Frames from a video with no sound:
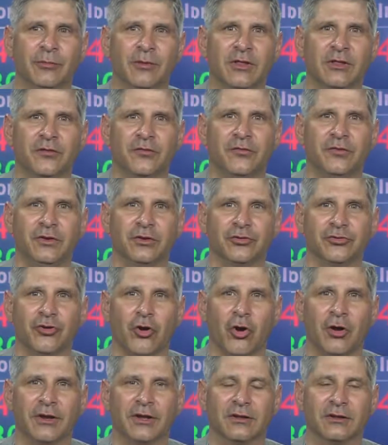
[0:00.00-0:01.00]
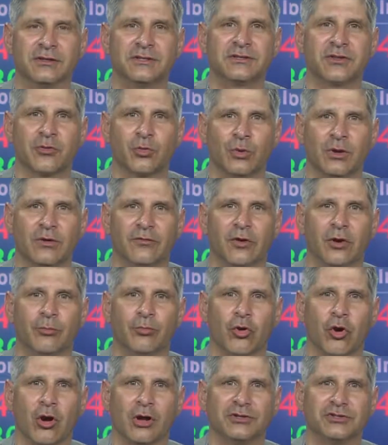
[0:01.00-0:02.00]
in the field on at least 3 of our
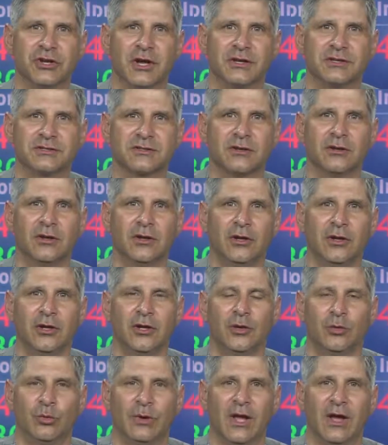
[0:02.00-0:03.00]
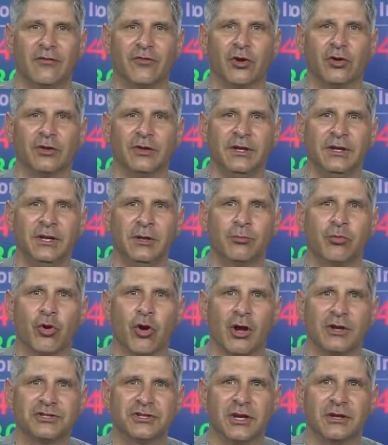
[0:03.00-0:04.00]
projects. We have our leading
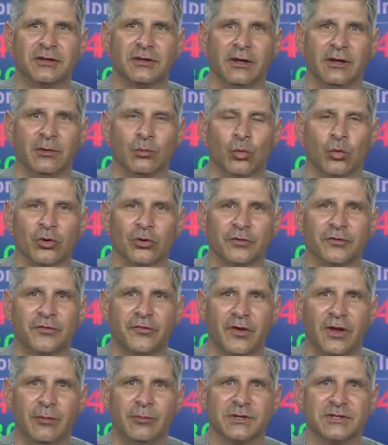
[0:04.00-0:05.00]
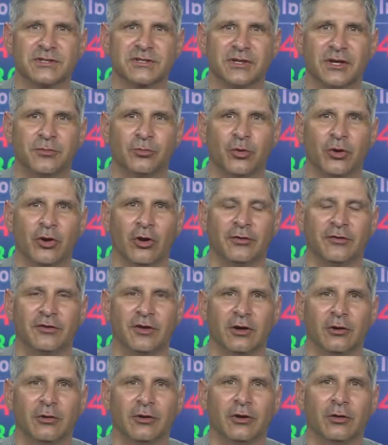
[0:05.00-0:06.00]
project in world-famous Sudbury,
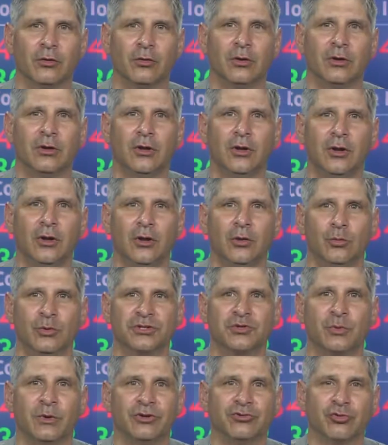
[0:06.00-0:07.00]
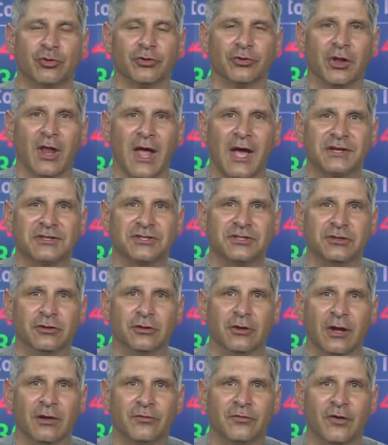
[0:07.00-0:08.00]
Ontario, which we drilled last
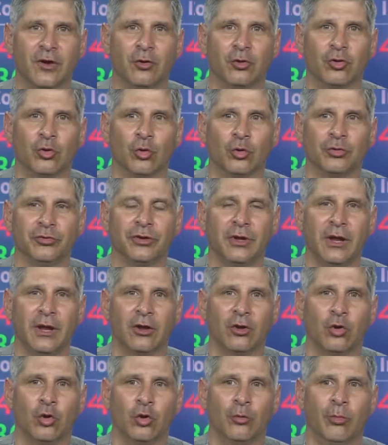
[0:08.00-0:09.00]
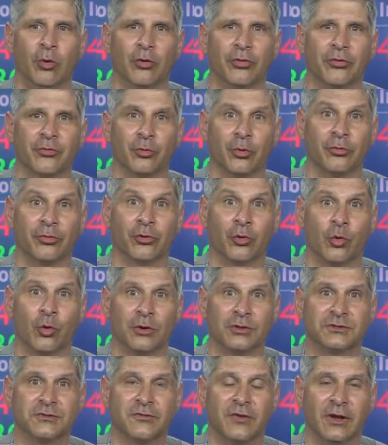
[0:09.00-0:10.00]
year and found gold and cobalt throughout the
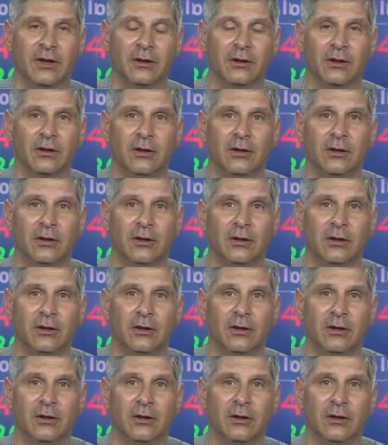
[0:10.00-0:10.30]
quartz vein.